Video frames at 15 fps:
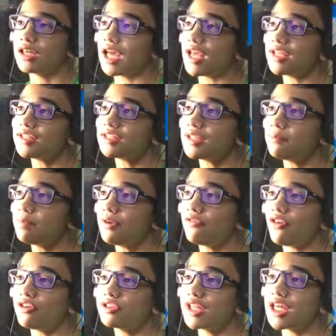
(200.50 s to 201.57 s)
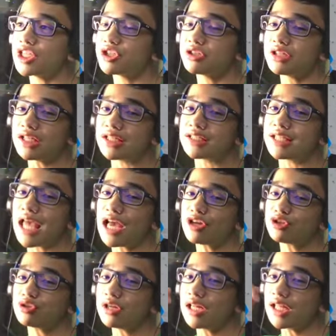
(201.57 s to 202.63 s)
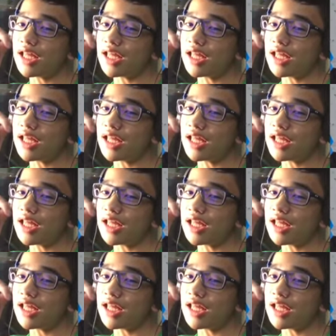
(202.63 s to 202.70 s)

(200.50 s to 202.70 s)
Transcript: SCP Foundation is actually